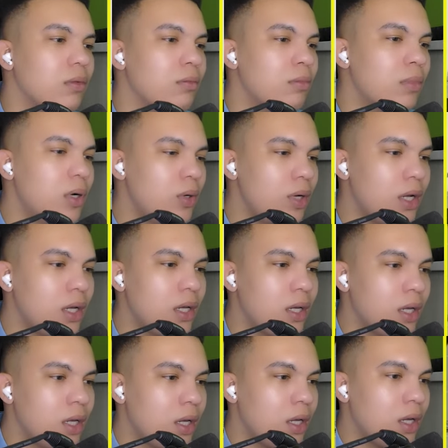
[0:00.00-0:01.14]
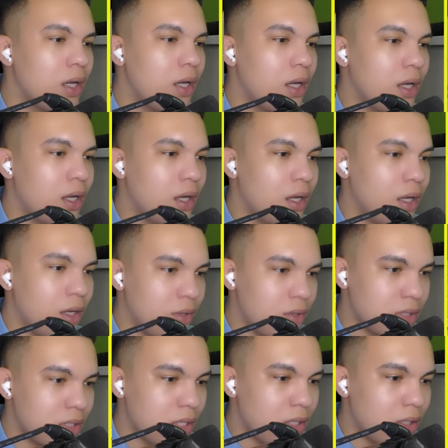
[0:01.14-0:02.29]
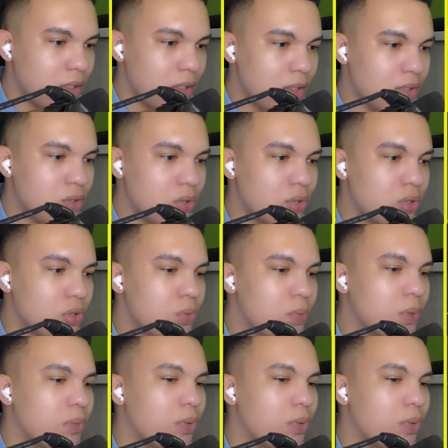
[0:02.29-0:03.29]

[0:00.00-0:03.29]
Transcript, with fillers: moly. You see that? It's not super